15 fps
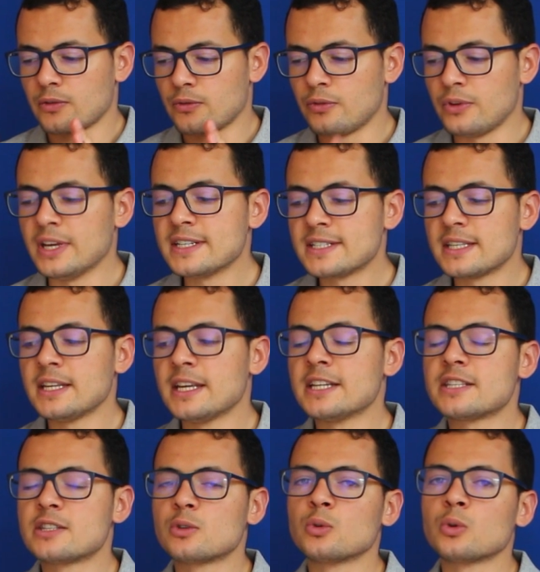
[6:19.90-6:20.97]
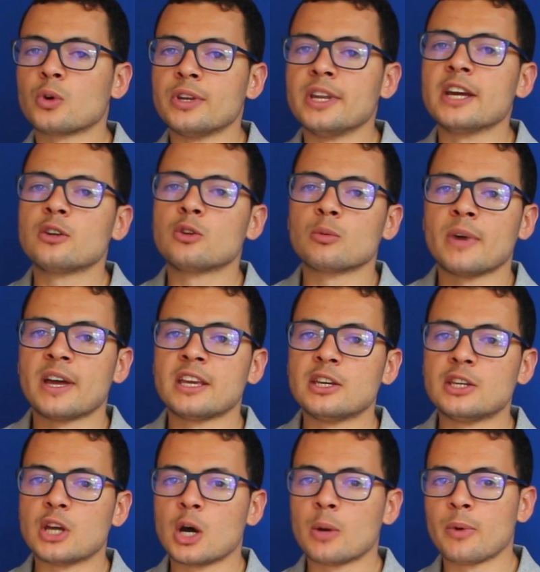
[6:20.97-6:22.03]
VSTS to connect to my
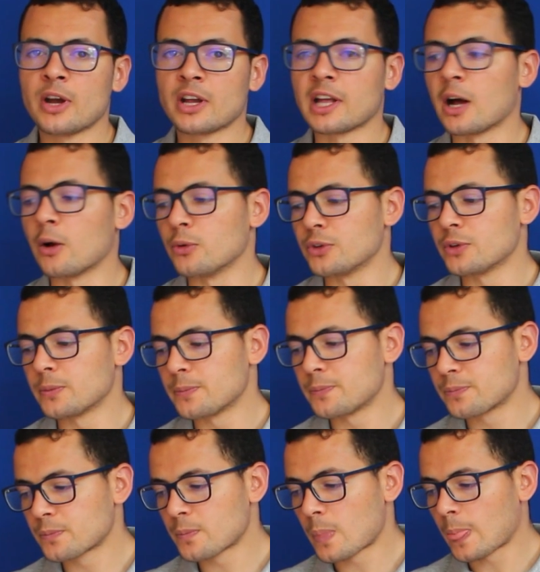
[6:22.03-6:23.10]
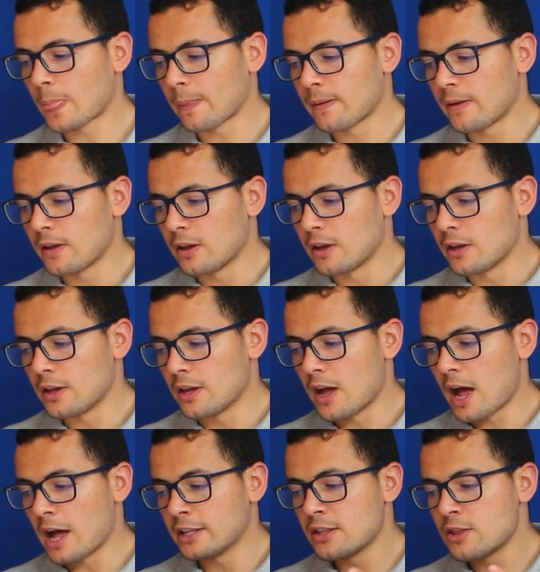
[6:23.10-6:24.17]
GitHub account
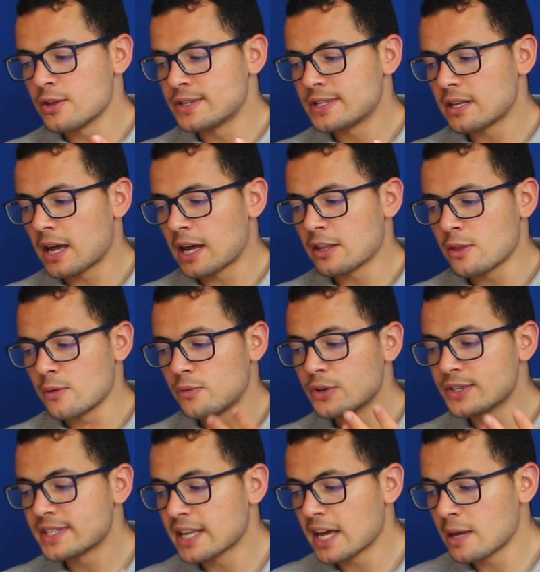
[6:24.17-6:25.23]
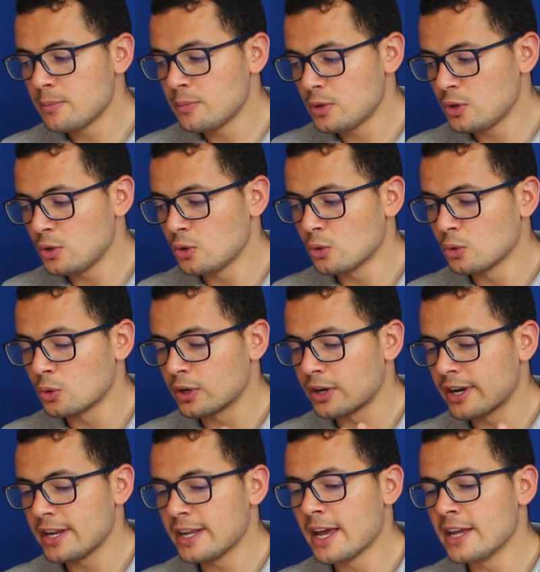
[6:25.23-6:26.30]
at this at the first time you
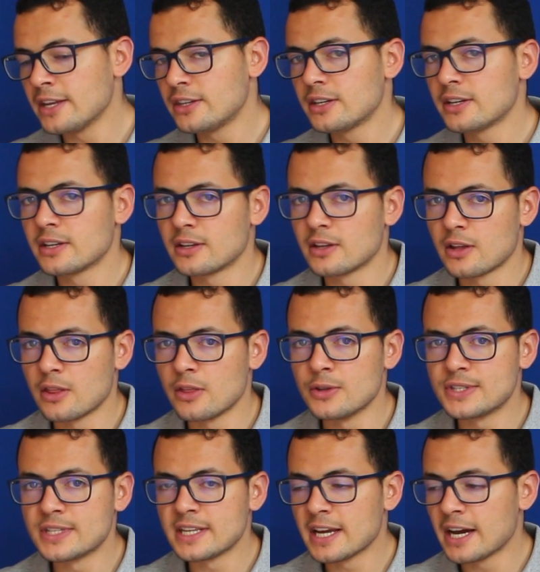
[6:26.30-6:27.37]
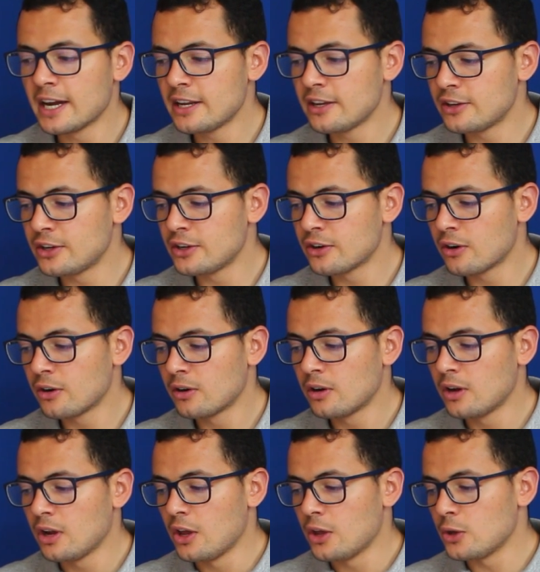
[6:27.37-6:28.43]
create the CI here
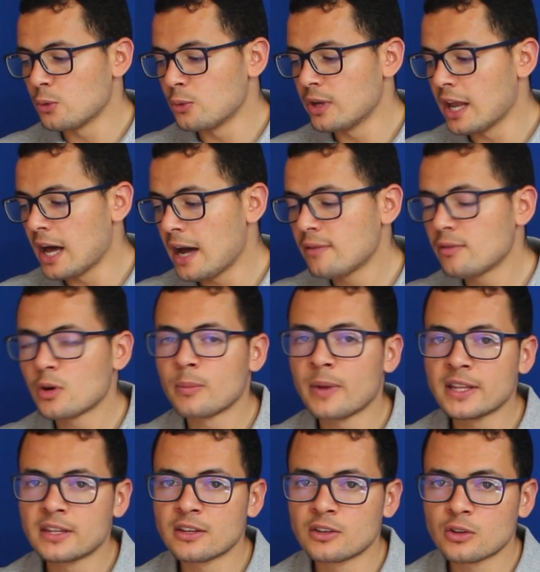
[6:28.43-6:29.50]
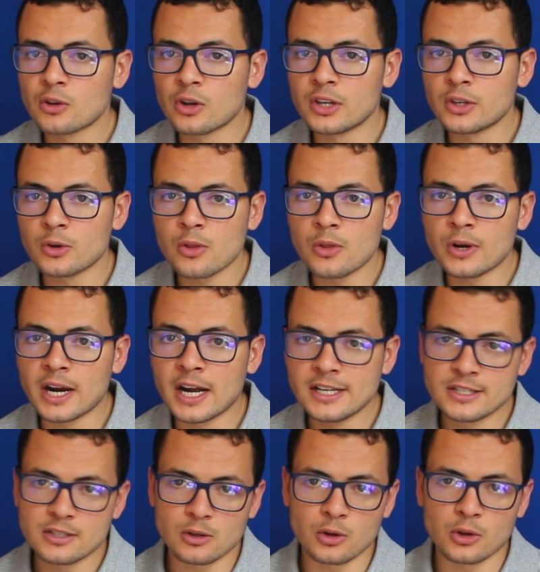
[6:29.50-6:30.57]
you will have a button called
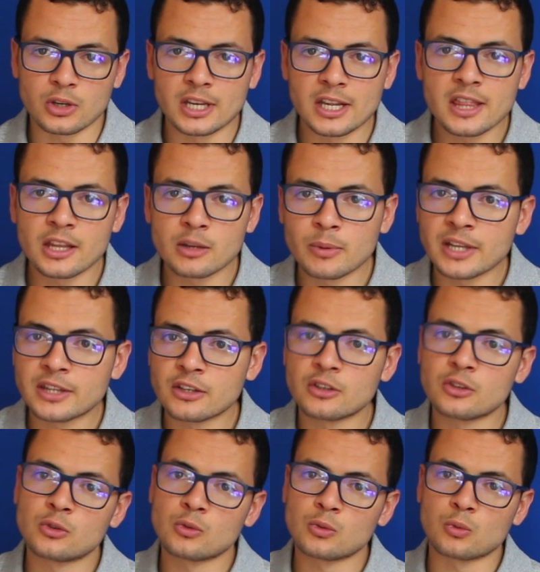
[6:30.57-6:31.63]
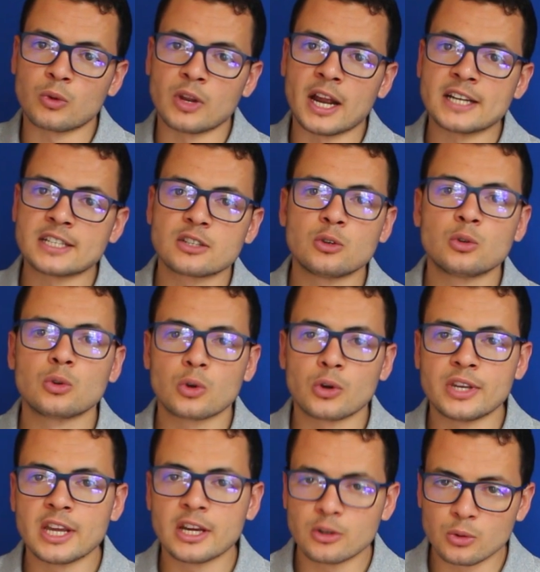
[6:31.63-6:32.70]
authorize so you click that button it will ask you to
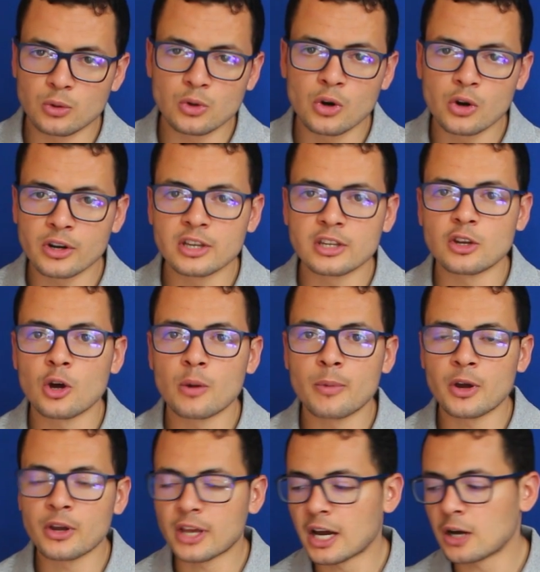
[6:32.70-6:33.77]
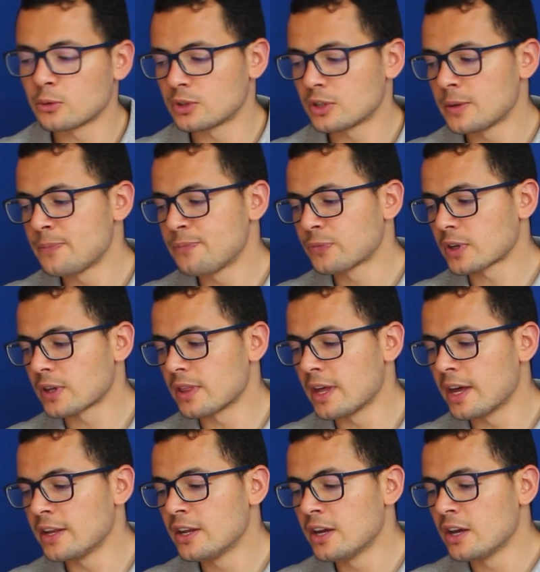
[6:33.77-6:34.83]
connect to your github account
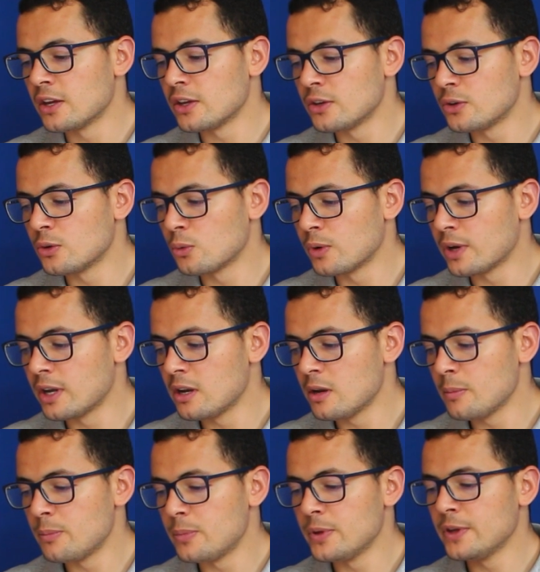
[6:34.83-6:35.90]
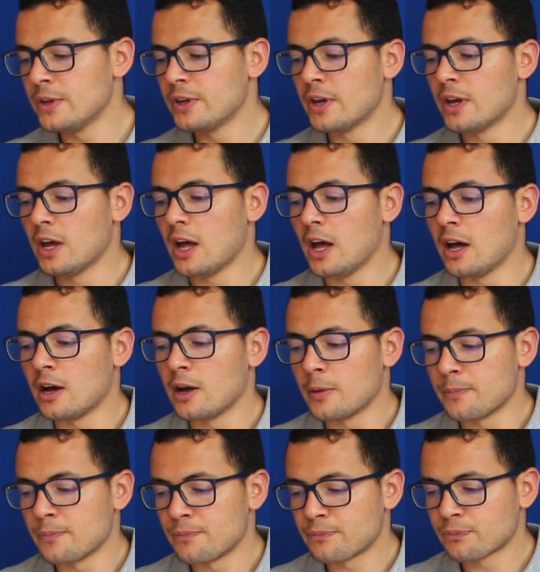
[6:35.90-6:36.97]
then you will be
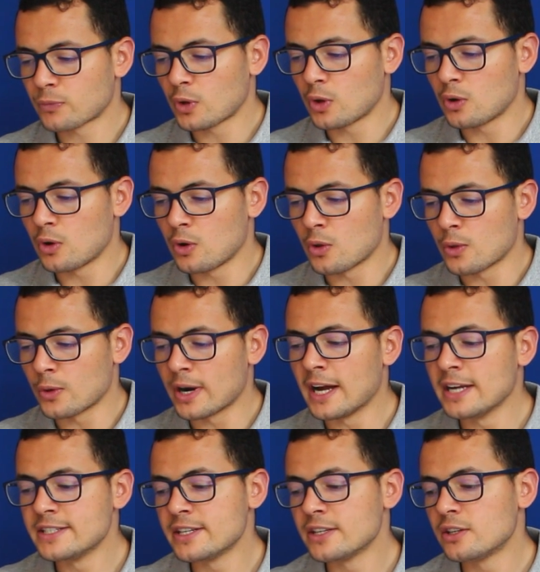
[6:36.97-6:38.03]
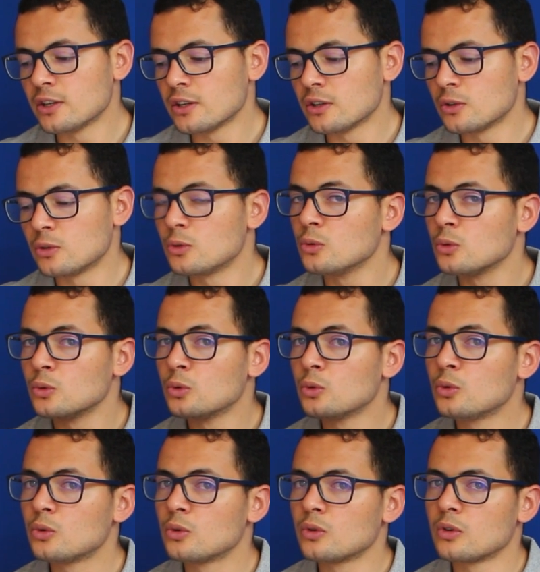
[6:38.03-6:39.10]
um, authorized
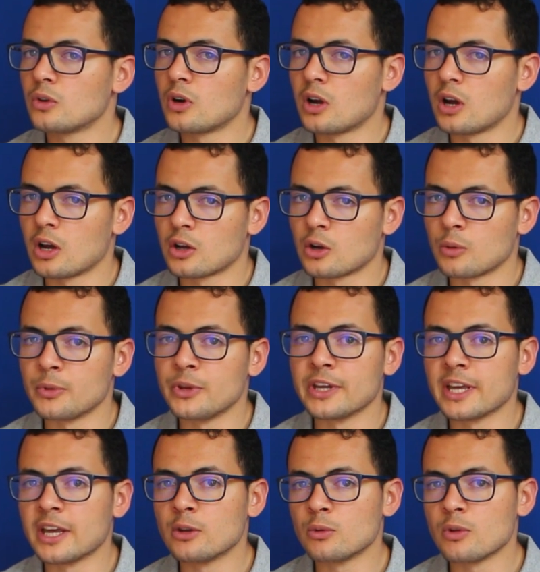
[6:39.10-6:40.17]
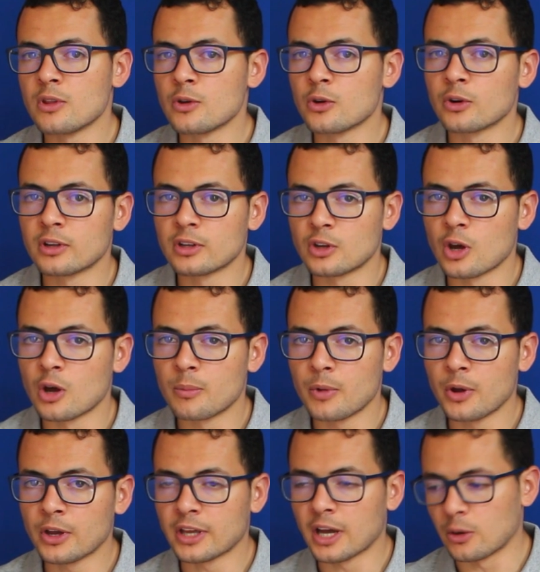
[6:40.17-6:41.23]
to communicate with your github
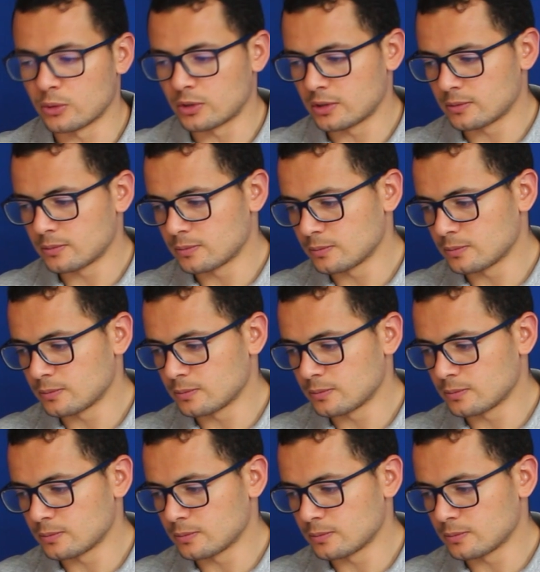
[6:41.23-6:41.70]
account